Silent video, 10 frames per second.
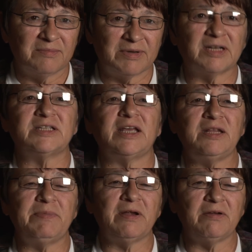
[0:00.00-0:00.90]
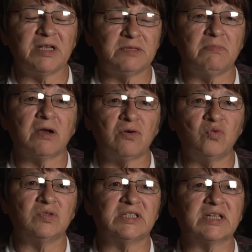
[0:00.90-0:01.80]
But a teddy bear is
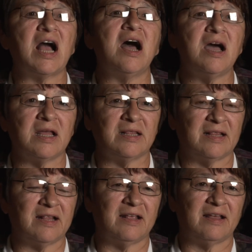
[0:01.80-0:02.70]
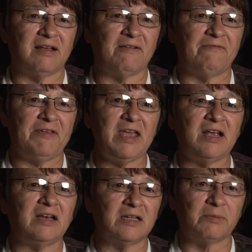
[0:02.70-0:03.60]
Makon's Khan, a
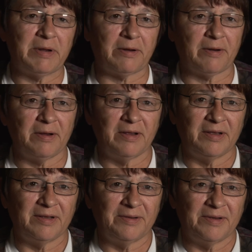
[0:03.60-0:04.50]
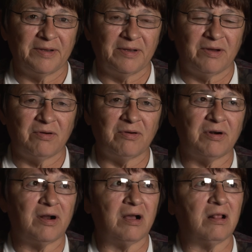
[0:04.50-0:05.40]
fake little bear.
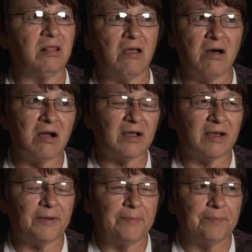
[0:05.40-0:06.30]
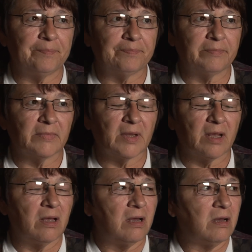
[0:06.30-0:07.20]
Or a clock.
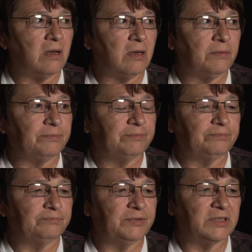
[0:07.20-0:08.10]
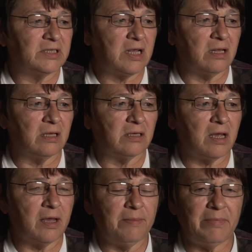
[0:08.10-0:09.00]
Uh, we tell the
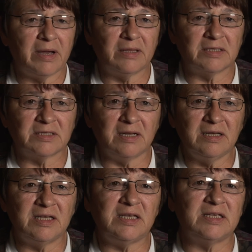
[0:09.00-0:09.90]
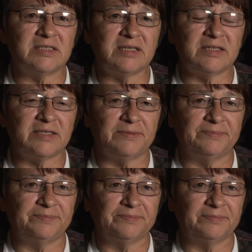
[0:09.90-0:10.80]
time by the sun, Kizis.
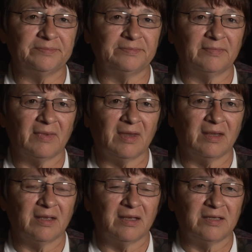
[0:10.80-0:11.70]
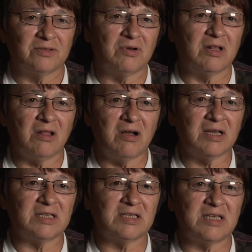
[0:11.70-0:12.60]
So a clock
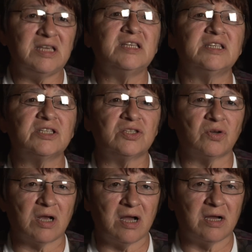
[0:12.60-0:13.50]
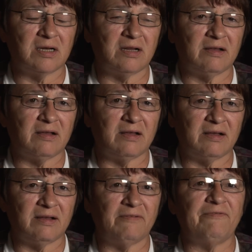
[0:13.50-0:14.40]
is Kisokan,
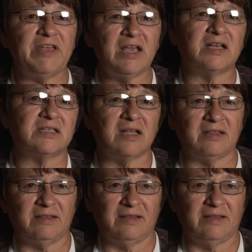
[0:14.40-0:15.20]
a fake sun.